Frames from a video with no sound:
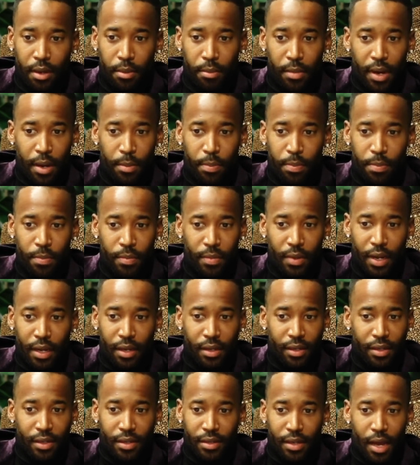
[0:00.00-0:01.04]

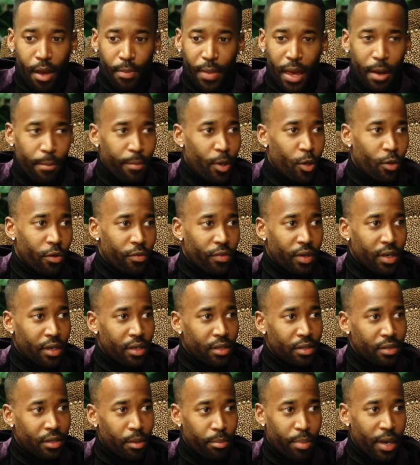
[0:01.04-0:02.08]
I'm not
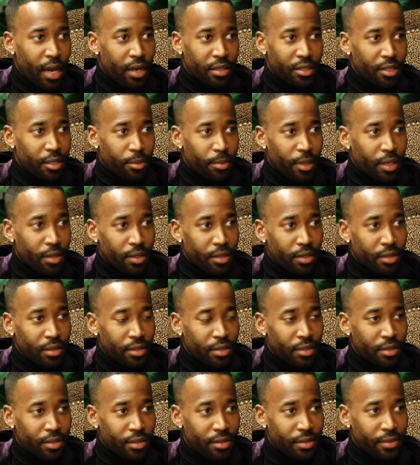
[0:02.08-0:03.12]
motivated. I'm passionate about
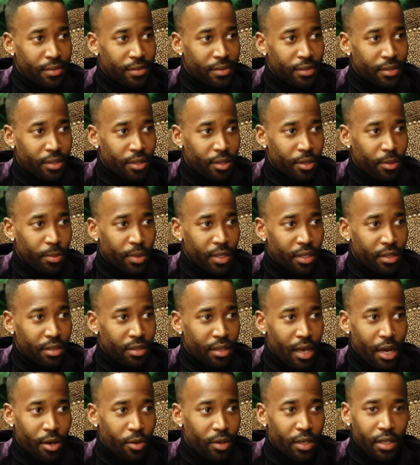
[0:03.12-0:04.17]
this. Absolutely. You know what I mean?
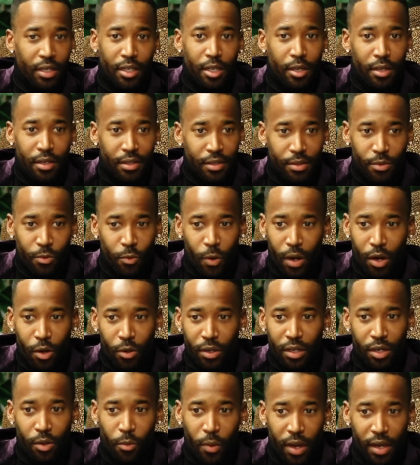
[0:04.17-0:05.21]
I don't
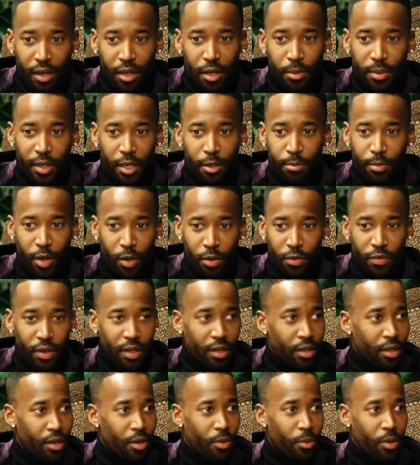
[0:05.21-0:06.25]
need to wake up and get
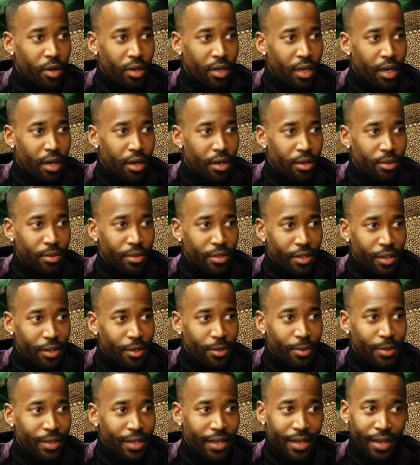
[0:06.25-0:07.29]
motivated to go work out.
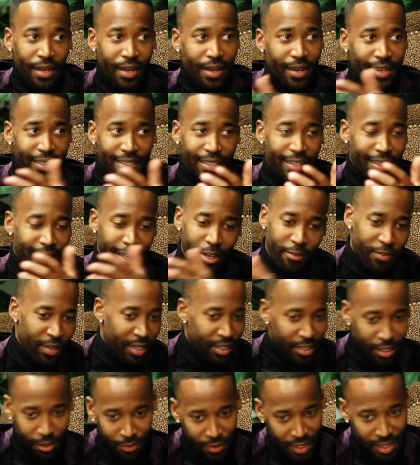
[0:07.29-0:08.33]
No. Like I said, the
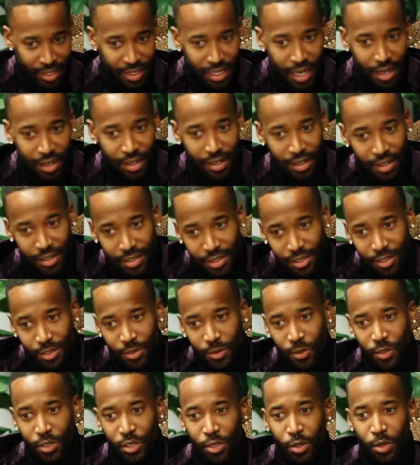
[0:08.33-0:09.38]
definition of insanity is
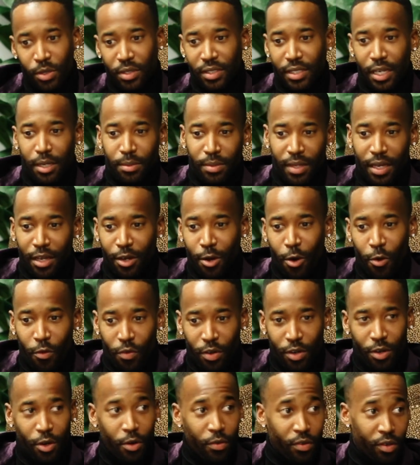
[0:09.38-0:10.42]
to do the same thing over
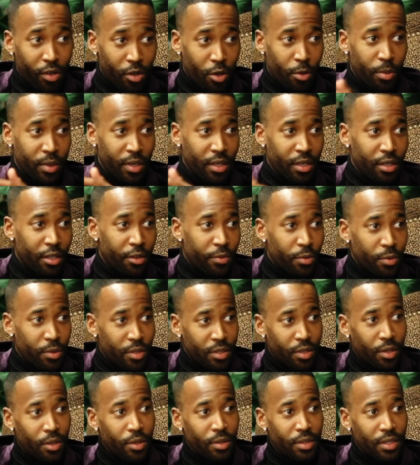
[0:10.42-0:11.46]
and over, hope to get different
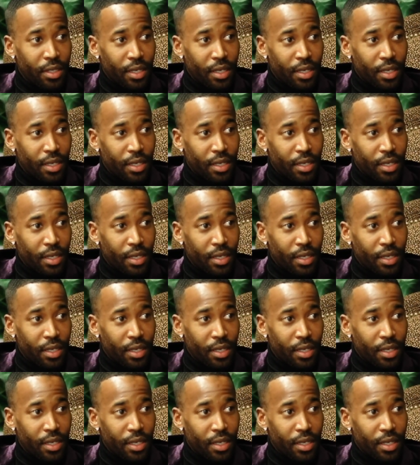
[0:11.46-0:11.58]
results.